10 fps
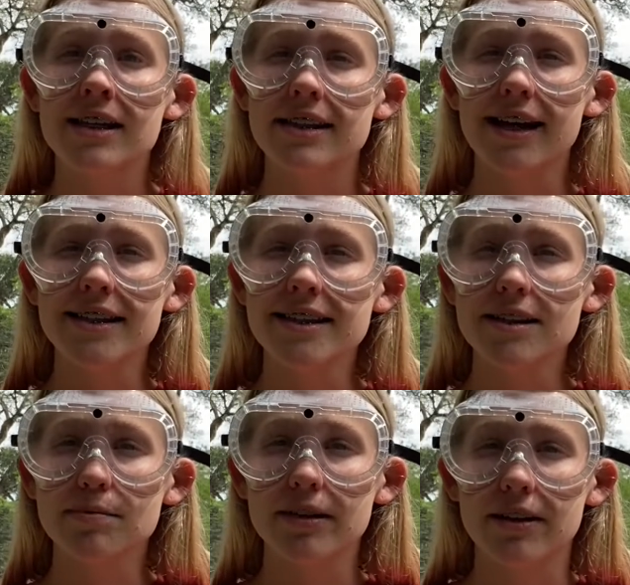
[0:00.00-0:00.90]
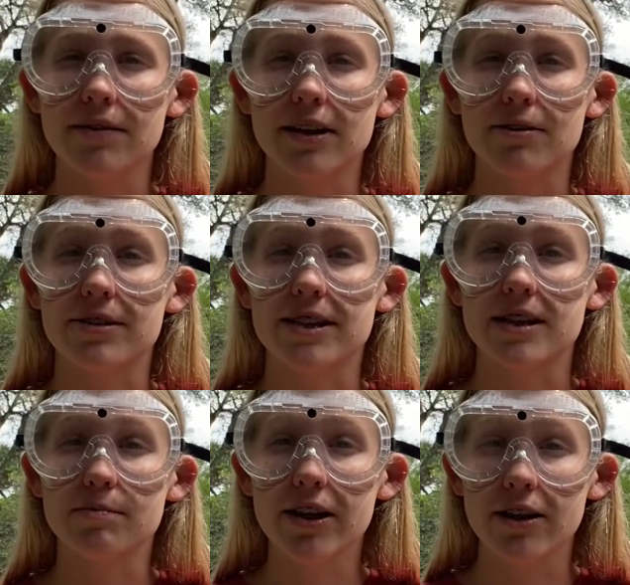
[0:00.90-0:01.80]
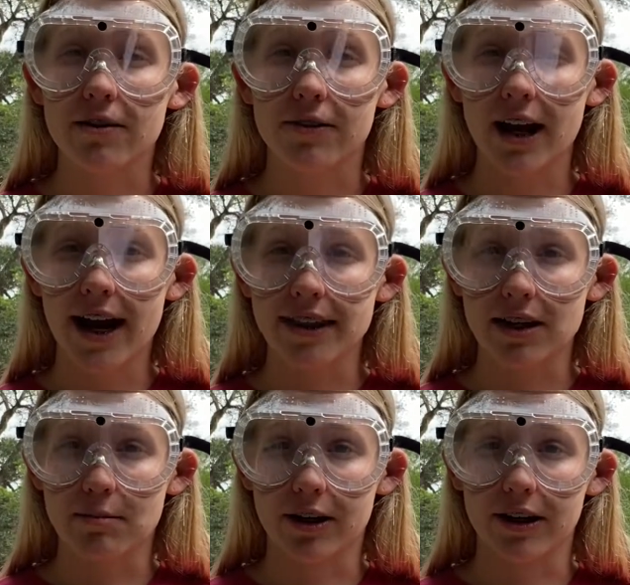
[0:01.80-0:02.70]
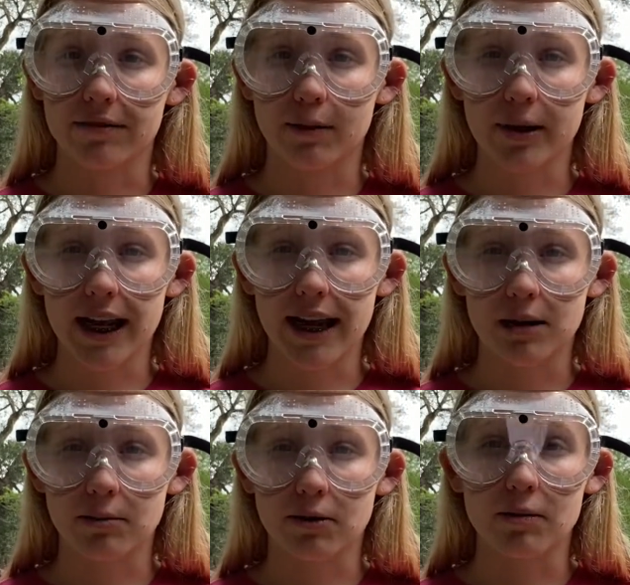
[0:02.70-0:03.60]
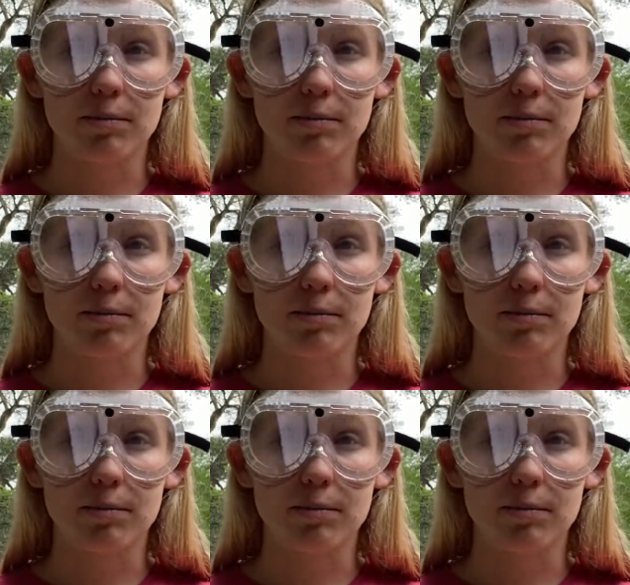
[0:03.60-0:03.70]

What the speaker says: Scientists believe that there was a spillover at that market from an animal,